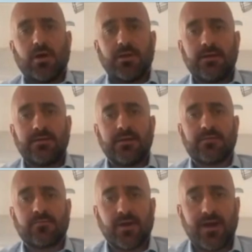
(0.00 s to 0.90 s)
in this
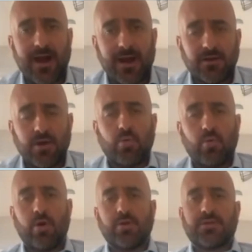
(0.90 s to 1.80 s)
regard
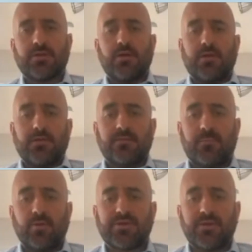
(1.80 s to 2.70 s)
was the
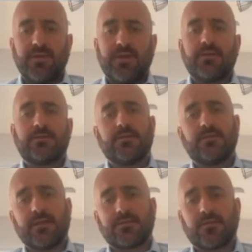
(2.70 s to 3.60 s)
possibility
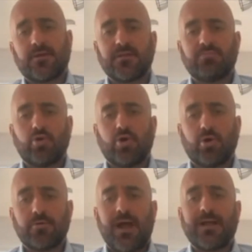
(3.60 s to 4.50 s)
that the Strasbourg
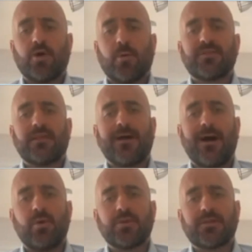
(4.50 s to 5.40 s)
Court adopts a
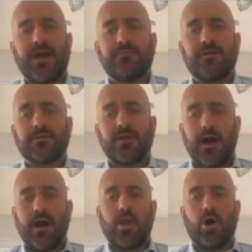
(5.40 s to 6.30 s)
double standard
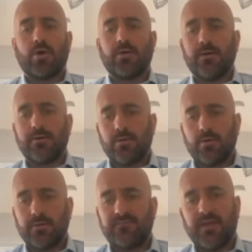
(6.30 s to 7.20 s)
along
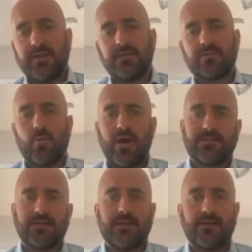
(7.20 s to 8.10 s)
the
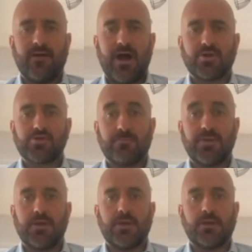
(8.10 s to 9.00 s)
East-West cleavage,
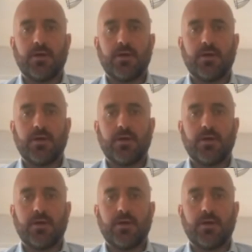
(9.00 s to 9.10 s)
being